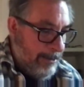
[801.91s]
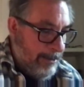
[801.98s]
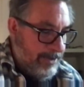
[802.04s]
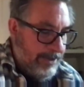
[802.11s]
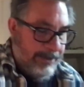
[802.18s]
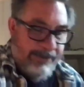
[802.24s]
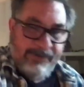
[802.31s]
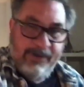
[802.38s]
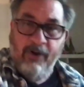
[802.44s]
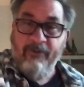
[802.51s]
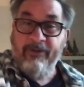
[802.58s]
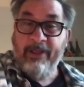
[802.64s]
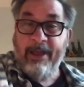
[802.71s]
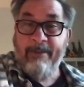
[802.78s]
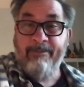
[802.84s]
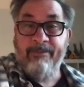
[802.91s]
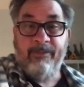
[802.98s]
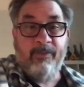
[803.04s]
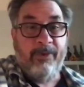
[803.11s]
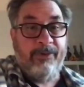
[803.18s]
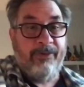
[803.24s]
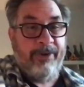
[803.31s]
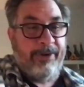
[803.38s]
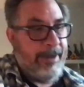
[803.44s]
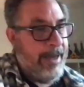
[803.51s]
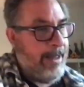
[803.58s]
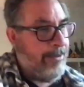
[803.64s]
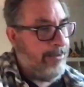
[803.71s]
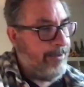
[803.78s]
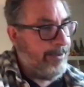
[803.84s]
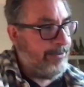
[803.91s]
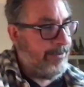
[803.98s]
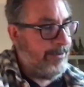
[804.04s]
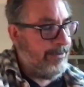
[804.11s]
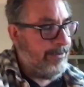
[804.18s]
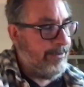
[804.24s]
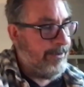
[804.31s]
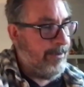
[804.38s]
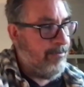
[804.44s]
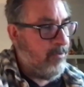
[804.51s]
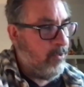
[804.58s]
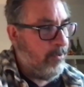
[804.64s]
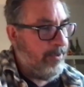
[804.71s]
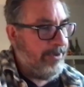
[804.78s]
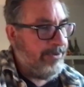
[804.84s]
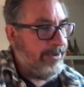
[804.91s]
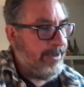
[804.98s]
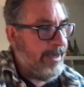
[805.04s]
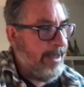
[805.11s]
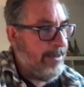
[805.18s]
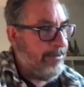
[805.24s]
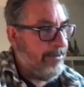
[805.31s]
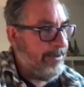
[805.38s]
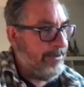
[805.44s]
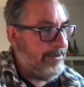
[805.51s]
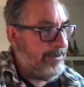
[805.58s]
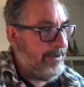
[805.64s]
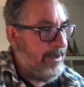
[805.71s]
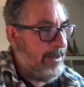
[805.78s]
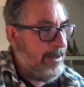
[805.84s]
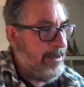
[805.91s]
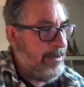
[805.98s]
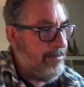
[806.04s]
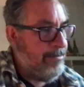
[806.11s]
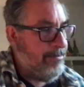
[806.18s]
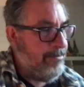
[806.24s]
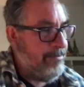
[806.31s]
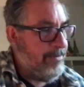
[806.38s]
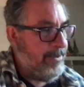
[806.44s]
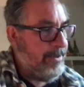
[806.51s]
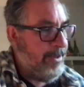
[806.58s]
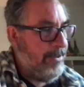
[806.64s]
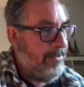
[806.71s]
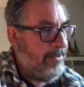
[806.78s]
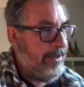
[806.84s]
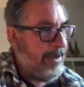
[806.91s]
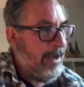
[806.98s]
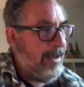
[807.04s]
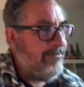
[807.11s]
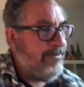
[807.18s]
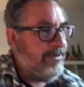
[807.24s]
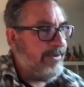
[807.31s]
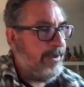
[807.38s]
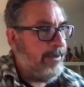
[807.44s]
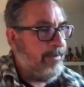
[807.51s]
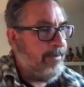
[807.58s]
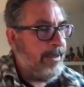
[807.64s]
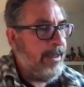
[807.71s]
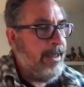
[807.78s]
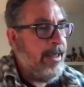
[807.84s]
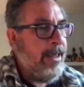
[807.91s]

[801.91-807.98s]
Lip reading: these overlap retreat gatherings and some more recent gatherings that I've designed. But